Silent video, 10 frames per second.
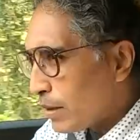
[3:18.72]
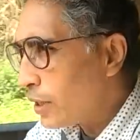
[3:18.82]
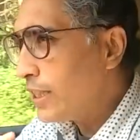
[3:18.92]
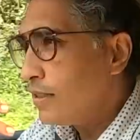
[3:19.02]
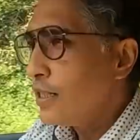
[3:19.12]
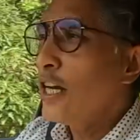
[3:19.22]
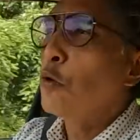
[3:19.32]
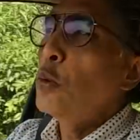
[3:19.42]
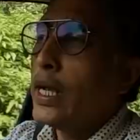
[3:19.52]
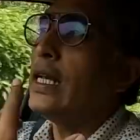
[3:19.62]
but it
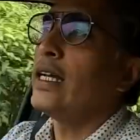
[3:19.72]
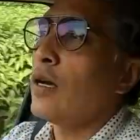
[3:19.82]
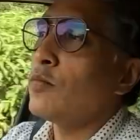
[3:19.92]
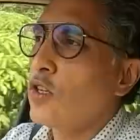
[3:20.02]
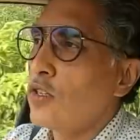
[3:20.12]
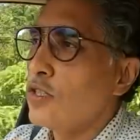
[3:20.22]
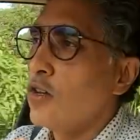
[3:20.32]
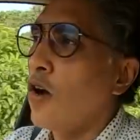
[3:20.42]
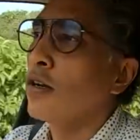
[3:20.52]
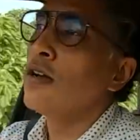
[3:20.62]
really comes on
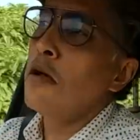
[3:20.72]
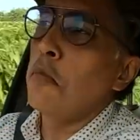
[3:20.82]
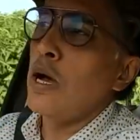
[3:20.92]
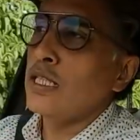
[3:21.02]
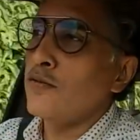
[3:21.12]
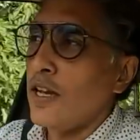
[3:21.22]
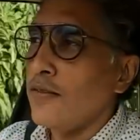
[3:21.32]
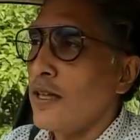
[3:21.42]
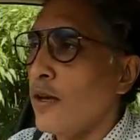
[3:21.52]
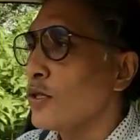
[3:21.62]
song past
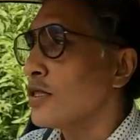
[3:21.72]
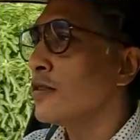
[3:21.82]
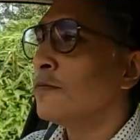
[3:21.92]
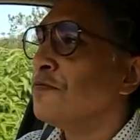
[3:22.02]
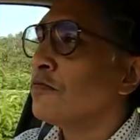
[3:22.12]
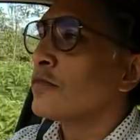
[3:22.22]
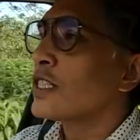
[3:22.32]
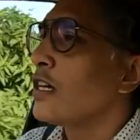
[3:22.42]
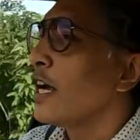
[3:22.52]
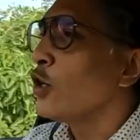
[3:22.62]

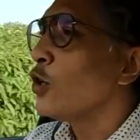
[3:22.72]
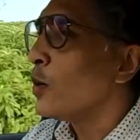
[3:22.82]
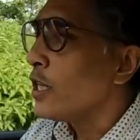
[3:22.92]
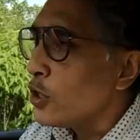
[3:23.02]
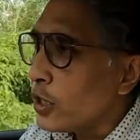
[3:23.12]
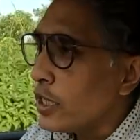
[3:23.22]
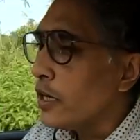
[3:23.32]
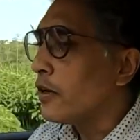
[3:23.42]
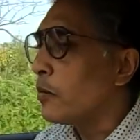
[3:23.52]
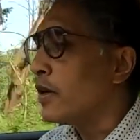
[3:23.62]
5000. So I don't know whether you can
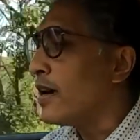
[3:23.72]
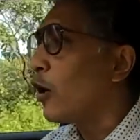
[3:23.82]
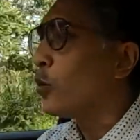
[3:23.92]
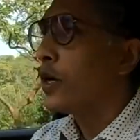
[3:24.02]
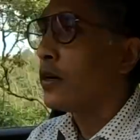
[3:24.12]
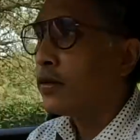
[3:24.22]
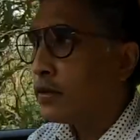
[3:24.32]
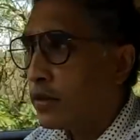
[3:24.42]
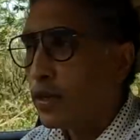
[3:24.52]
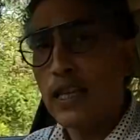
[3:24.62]
hear it, but now we're
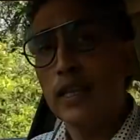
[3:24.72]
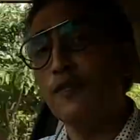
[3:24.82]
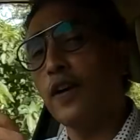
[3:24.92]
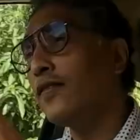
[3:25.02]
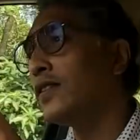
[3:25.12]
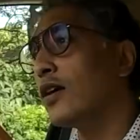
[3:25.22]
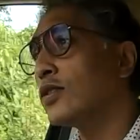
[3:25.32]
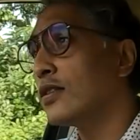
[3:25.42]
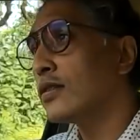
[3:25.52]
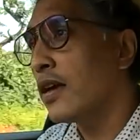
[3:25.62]
in the
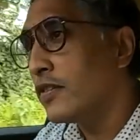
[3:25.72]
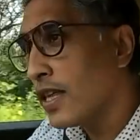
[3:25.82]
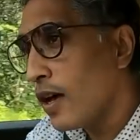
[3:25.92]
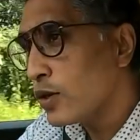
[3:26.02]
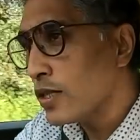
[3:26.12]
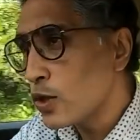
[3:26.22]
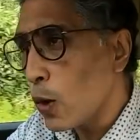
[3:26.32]
5000 to 7000